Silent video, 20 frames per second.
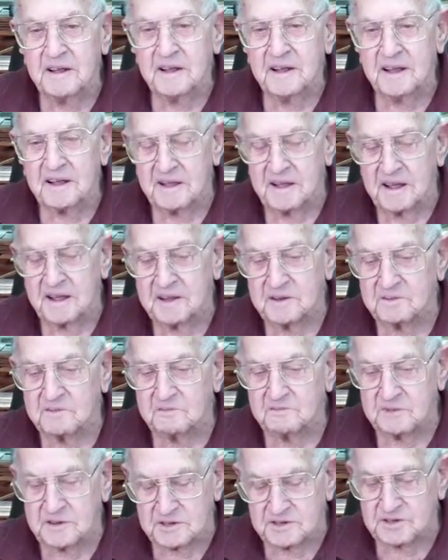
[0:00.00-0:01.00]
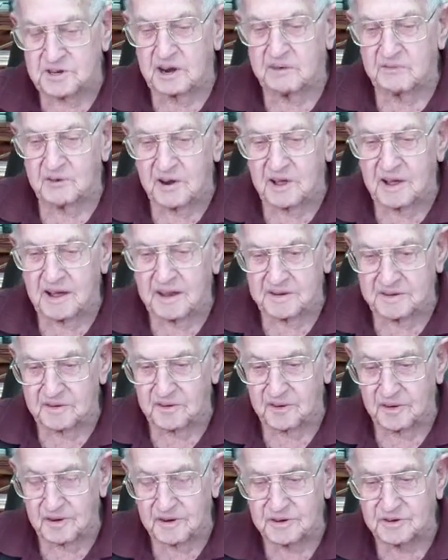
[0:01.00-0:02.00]
had several hot
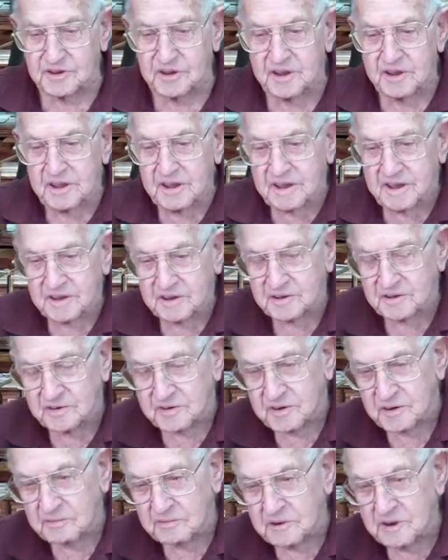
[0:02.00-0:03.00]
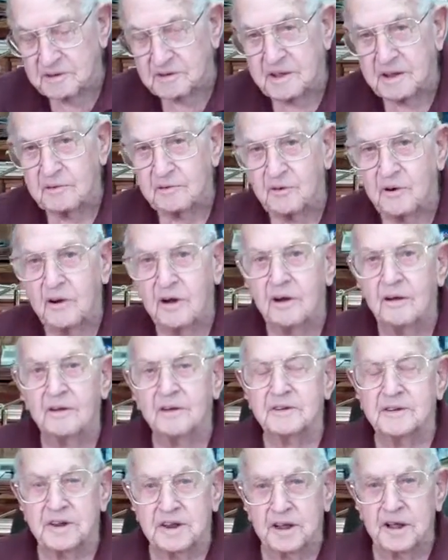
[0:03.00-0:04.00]
dogs. They were all
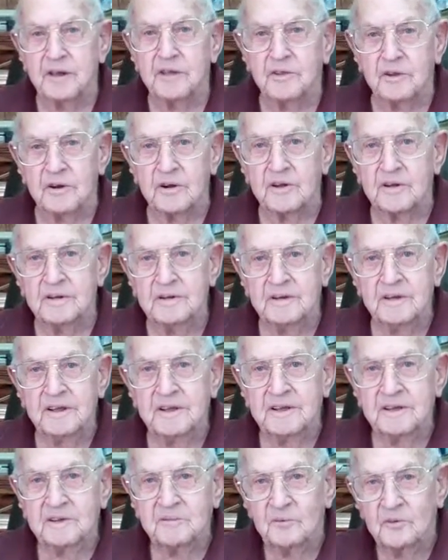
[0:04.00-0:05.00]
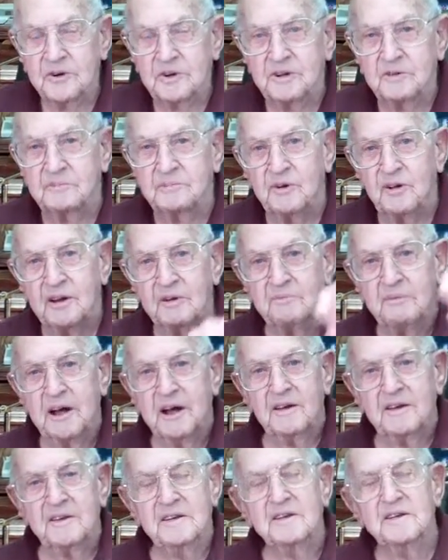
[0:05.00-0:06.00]
together, where you'd pull them
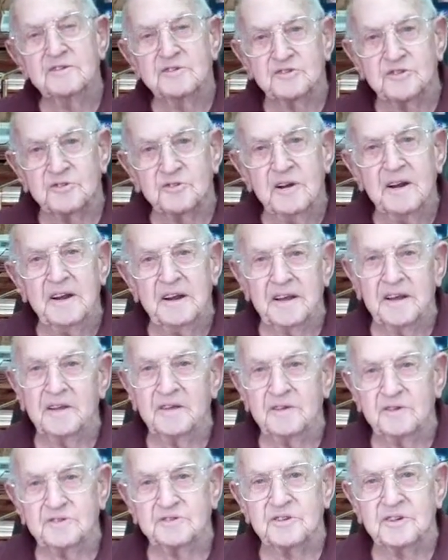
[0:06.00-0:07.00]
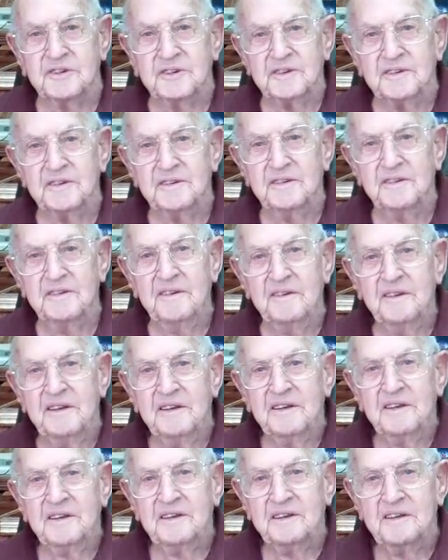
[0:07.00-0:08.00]
out in a string, you see.
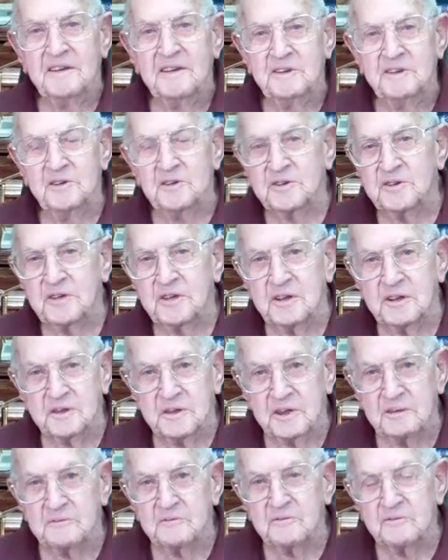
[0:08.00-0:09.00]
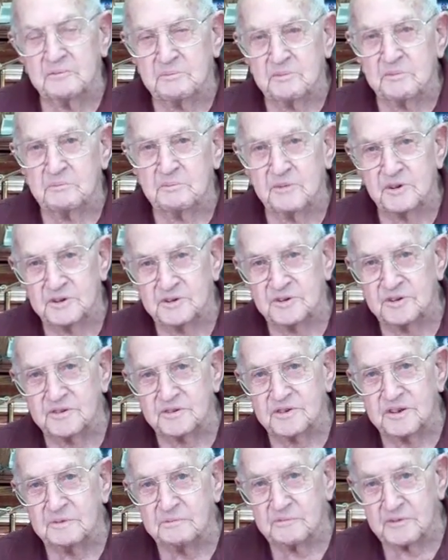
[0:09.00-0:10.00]
And you can get them from butcher
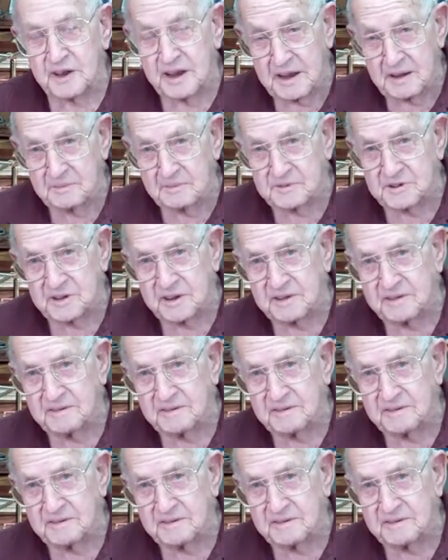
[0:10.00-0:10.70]
sometimes,